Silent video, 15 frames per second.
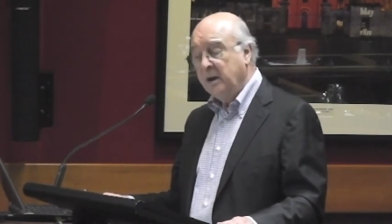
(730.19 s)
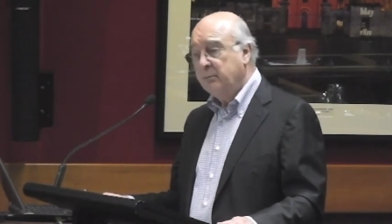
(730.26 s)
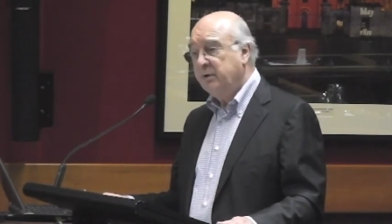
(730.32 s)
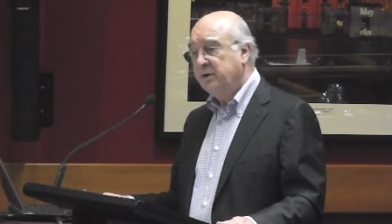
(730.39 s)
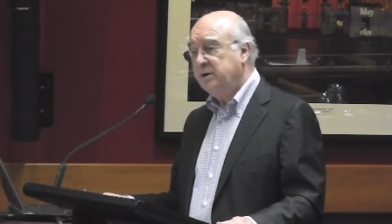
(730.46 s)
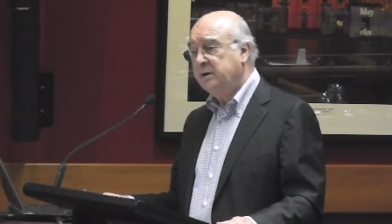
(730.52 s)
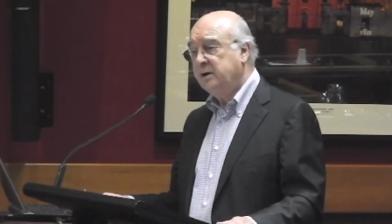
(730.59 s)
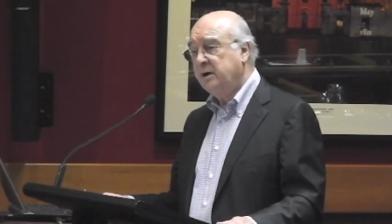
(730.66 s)

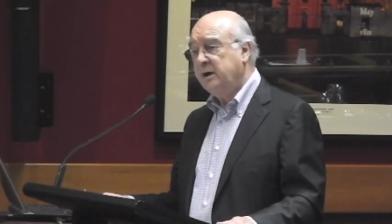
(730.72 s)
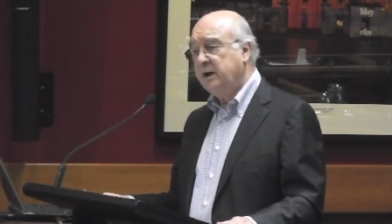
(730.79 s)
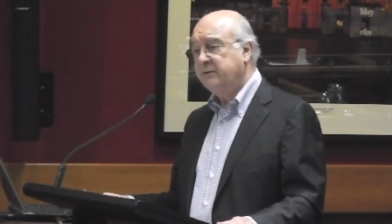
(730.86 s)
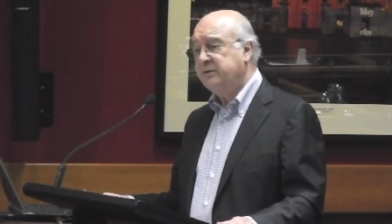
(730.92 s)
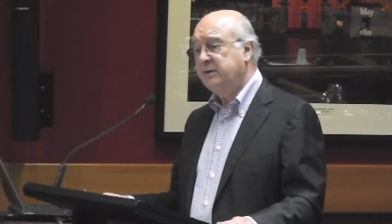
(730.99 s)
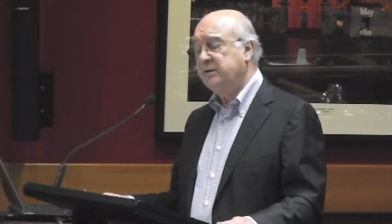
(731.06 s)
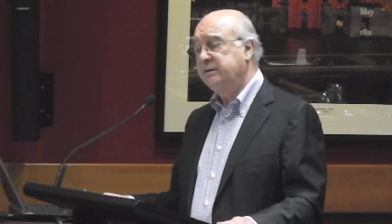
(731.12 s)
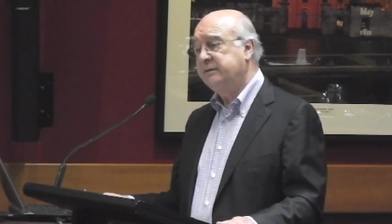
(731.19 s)
But you don't
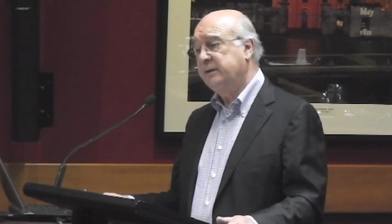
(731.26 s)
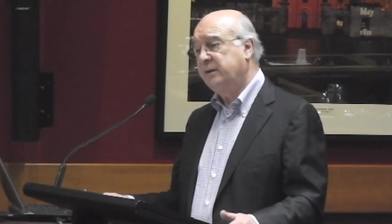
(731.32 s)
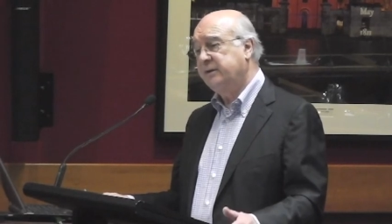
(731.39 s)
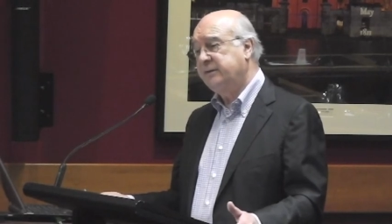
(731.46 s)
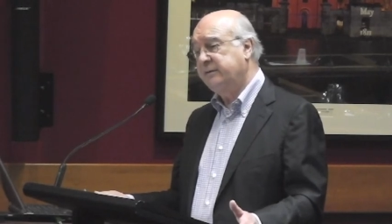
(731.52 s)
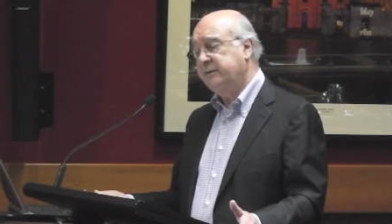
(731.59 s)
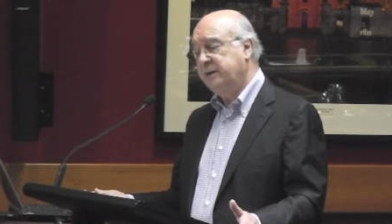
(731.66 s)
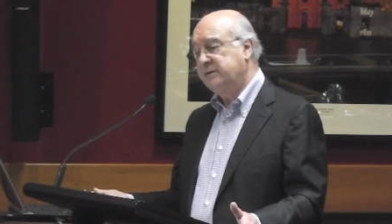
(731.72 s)
have to do
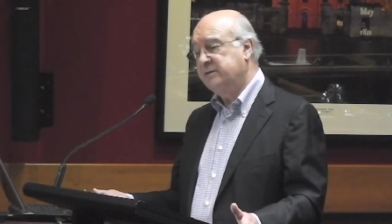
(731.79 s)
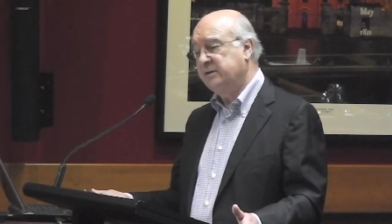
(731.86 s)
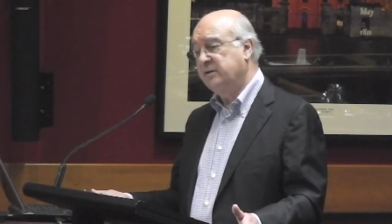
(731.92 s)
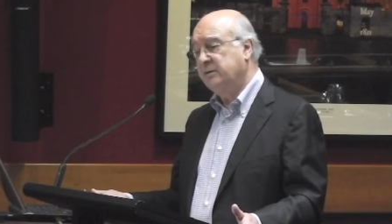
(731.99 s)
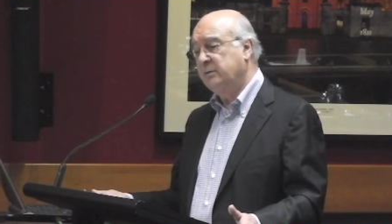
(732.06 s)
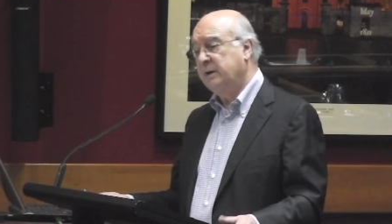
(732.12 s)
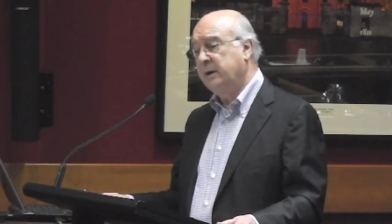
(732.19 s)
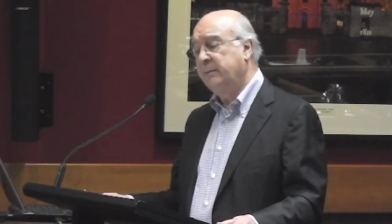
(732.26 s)
philosophy
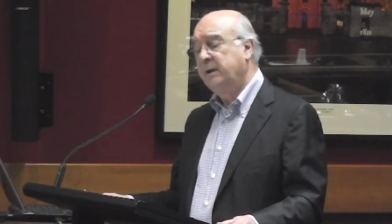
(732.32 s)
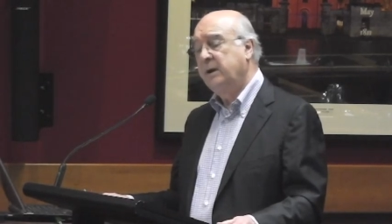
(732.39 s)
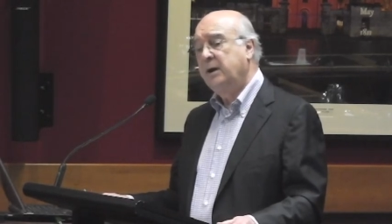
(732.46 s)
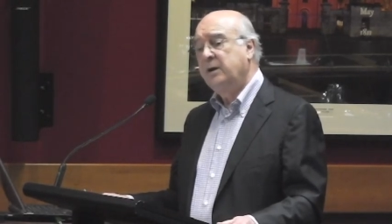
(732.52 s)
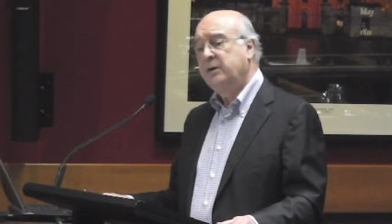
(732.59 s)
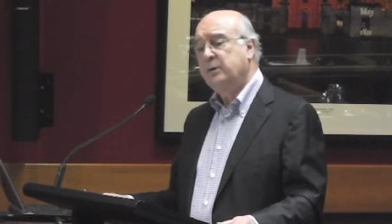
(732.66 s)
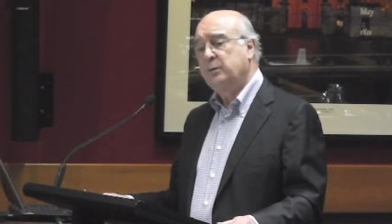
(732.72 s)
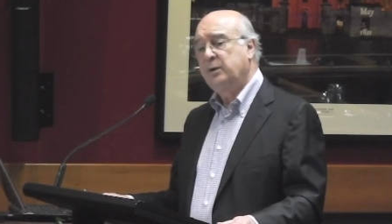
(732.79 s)
to,
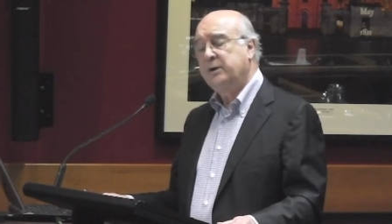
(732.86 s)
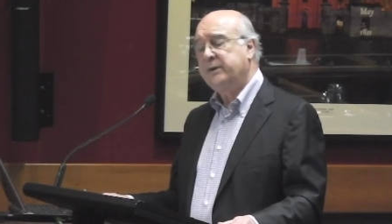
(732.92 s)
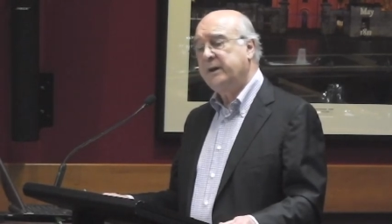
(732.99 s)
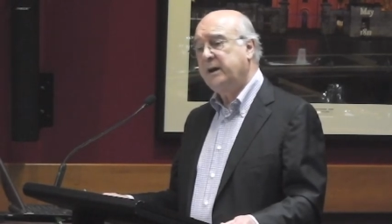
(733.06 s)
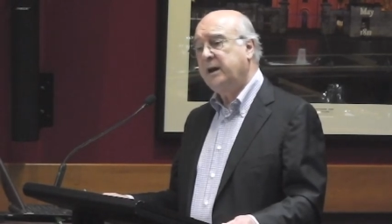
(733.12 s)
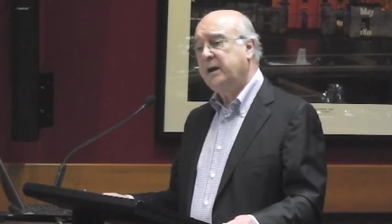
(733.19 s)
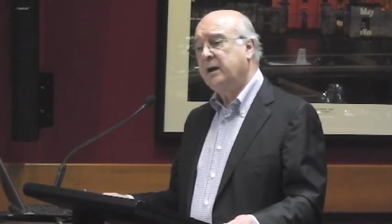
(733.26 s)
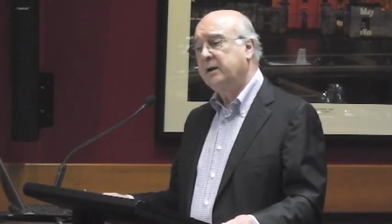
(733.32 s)
um, to work
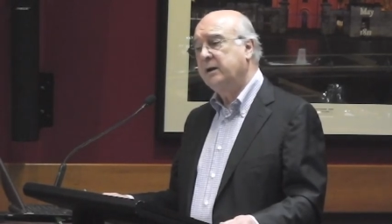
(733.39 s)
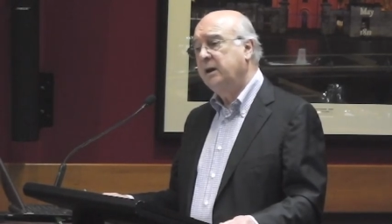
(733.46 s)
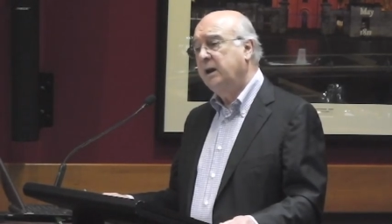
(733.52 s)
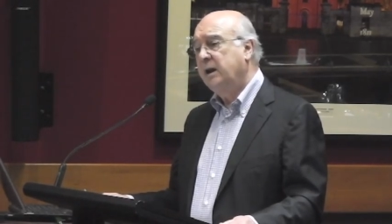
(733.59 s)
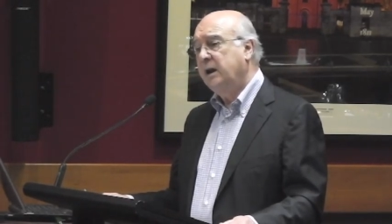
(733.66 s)
that out.